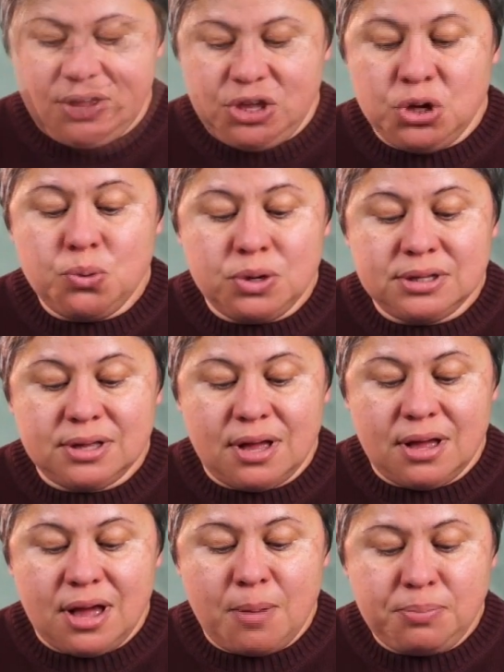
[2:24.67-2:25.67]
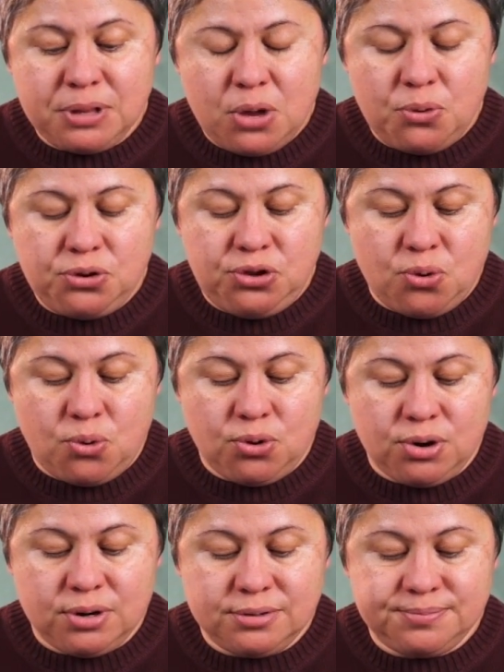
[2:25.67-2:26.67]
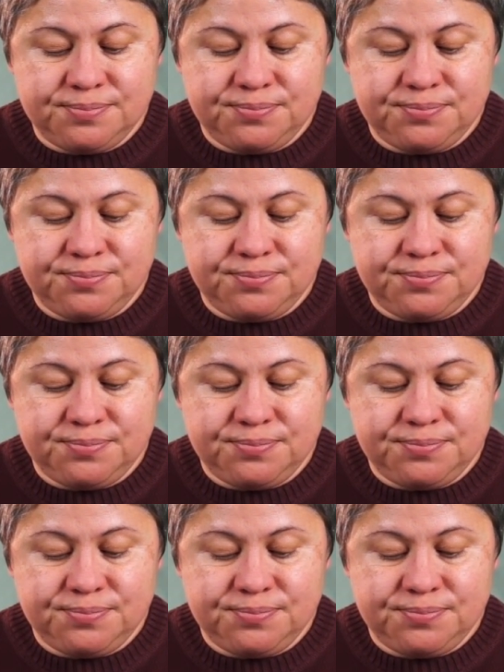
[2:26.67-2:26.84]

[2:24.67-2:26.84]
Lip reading: You will upload your